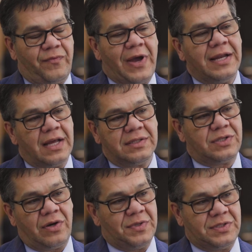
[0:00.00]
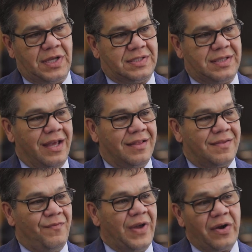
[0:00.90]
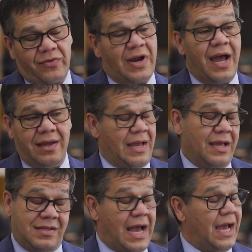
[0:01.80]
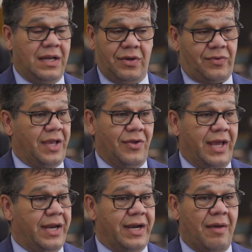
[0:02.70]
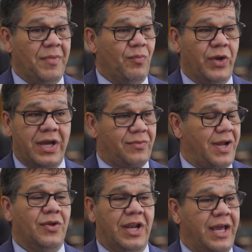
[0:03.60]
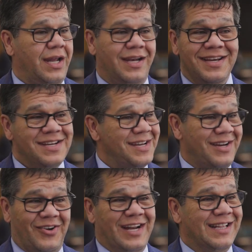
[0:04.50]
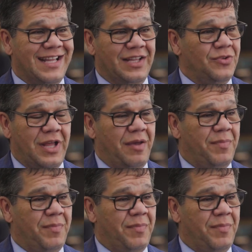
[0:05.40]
Finance services is very high, it's highly regulated. I mean, we get regulated on a day-to-day